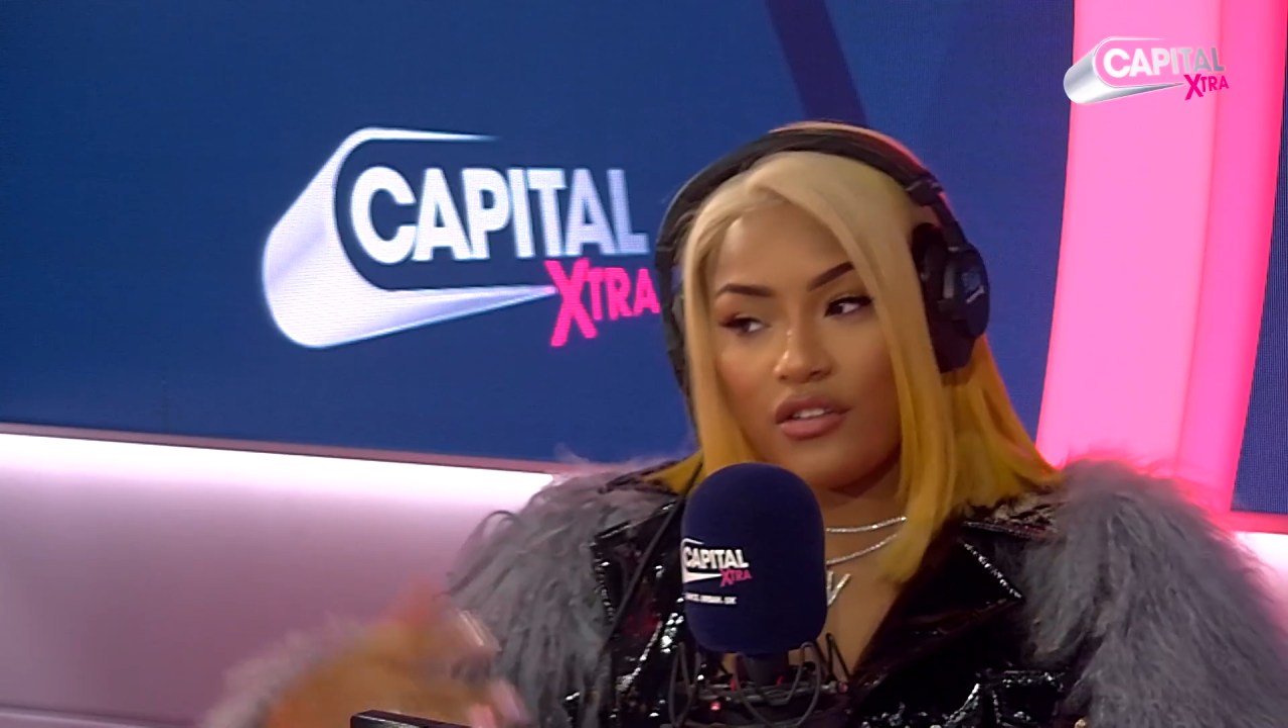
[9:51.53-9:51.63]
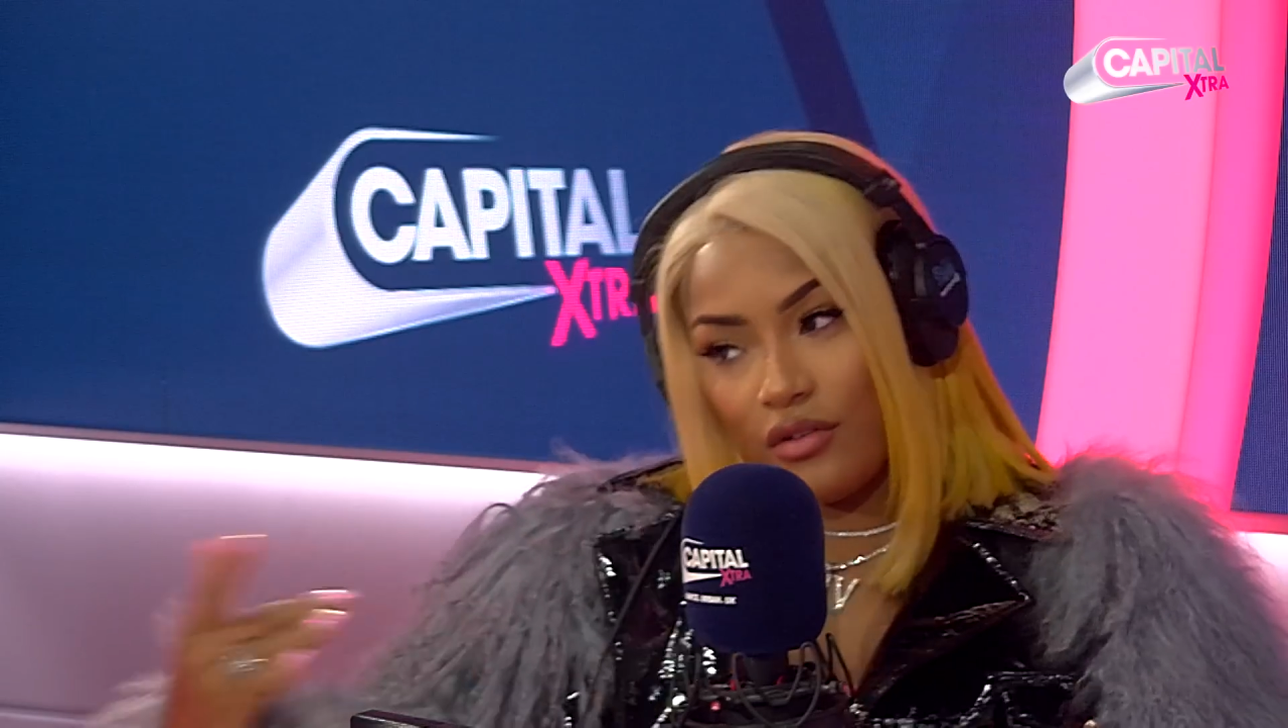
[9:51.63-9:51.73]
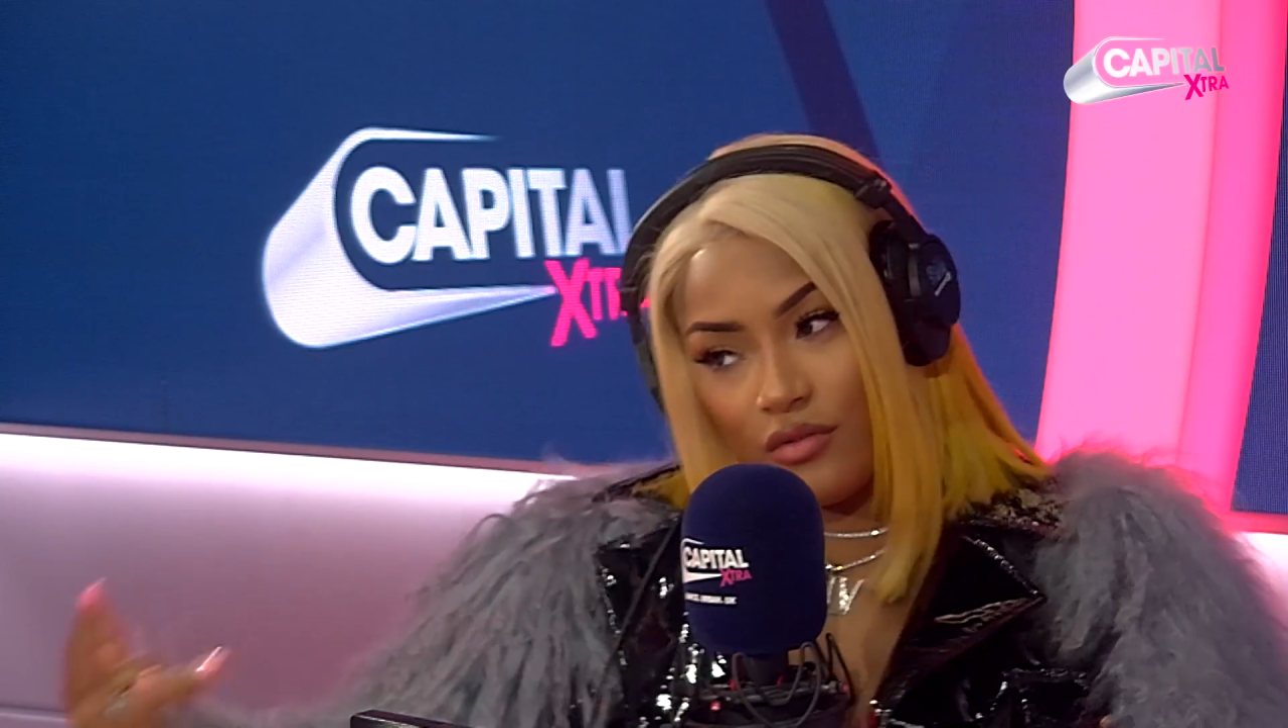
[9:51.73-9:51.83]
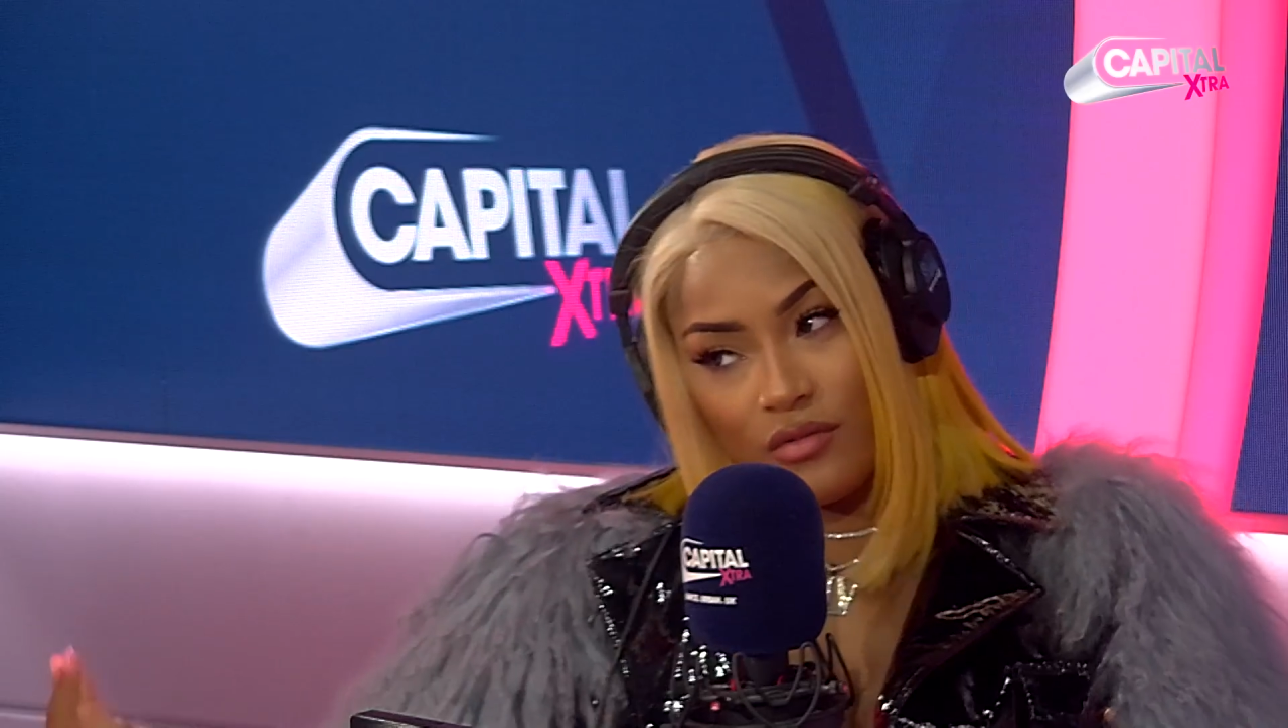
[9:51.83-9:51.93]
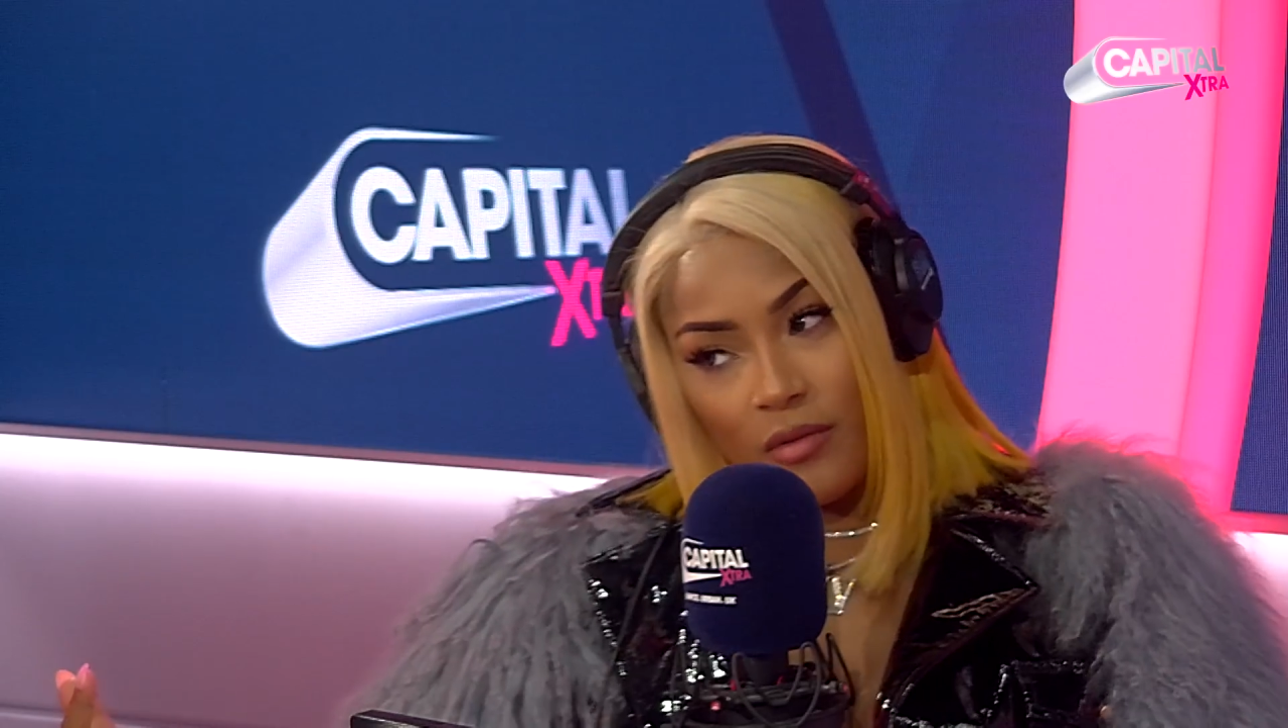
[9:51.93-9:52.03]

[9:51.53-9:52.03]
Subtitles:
knows